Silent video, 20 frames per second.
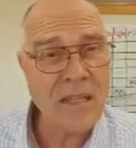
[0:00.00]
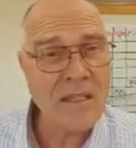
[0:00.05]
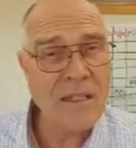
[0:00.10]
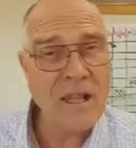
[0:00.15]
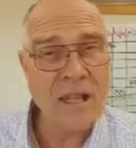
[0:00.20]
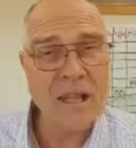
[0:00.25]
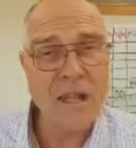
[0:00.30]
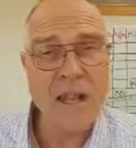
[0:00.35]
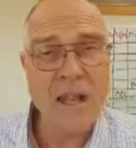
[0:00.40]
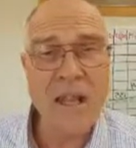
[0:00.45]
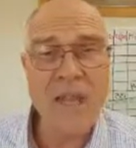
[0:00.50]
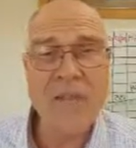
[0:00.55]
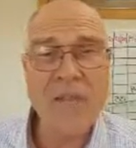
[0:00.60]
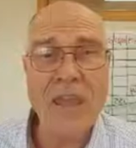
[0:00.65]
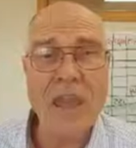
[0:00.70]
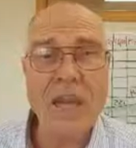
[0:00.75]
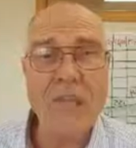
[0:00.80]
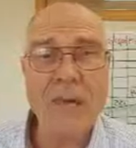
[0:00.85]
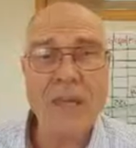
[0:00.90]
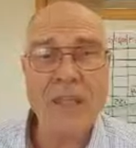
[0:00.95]
Now, a lot of
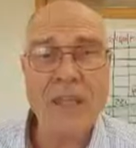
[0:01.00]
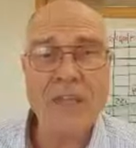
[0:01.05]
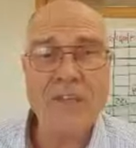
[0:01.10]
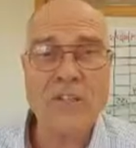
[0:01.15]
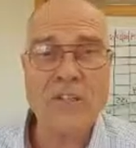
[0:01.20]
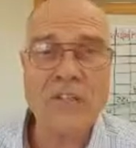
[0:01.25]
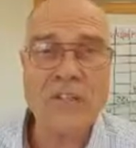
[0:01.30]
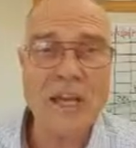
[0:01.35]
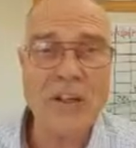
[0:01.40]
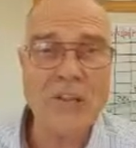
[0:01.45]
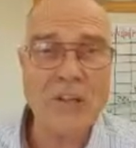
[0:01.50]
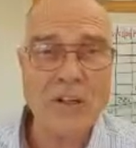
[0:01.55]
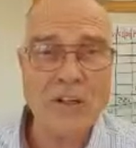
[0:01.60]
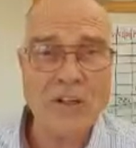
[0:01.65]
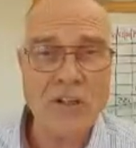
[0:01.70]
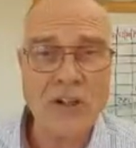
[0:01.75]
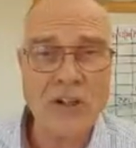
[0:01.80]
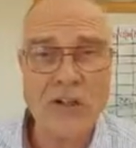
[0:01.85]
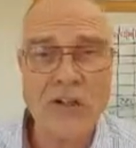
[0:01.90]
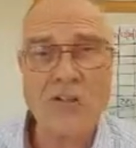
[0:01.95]
the applications out
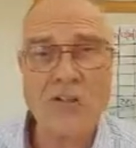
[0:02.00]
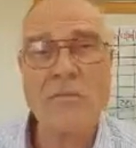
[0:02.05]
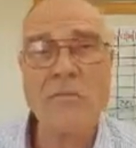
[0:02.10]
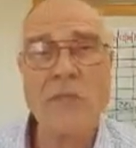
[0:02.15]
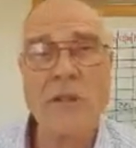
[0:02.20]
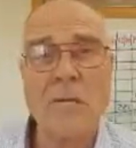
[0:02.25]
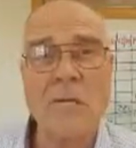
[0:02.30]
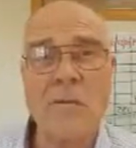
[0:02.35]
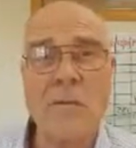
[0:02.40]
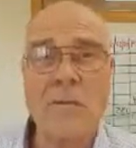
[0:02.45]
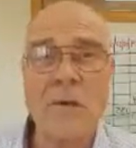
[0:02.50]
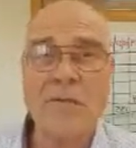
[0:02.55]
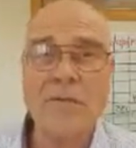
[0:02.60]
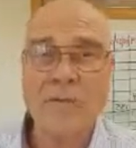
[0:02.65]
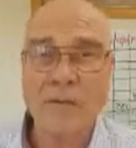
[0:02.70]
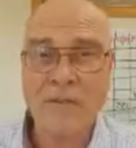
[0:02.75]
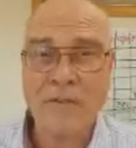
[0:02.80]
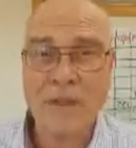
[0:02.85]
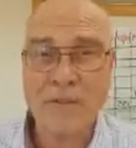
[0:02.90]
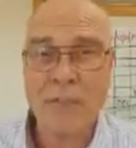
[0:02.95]
there charge you a minimum
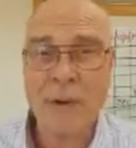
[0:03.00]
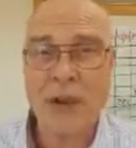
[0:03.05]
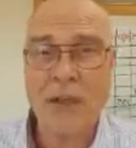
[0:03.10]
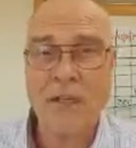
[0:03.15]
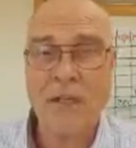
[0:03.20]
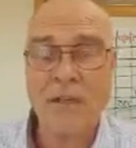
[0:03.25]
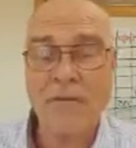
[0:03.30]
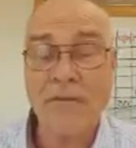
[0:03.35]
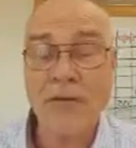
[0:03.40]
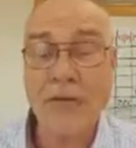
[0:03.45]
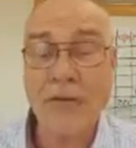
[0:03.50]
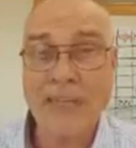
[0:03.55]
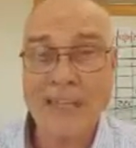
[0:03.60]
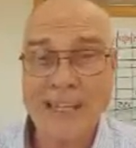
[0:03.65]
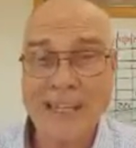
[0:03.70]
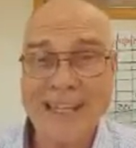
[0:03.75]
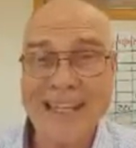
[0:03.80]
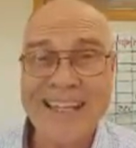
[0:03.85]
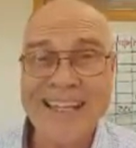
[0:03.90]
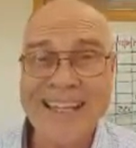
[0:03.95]
of $50 if you
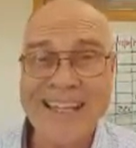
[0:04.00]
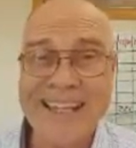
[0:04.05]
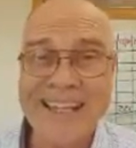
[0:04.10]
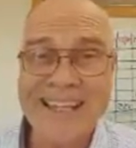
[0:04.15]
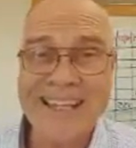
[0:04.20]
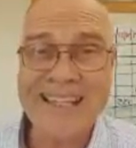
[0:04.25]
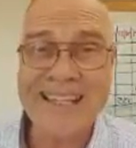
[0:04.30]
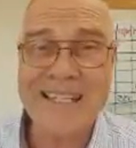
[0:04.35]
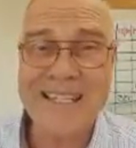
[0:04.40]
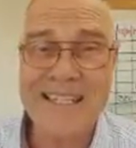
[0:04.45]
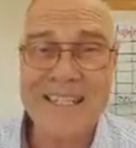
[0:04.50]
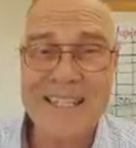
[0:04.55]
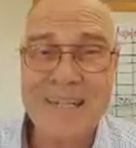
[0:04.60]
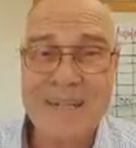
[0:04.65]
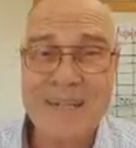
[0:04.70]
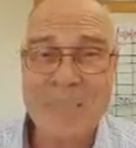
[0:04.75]
need to get a list.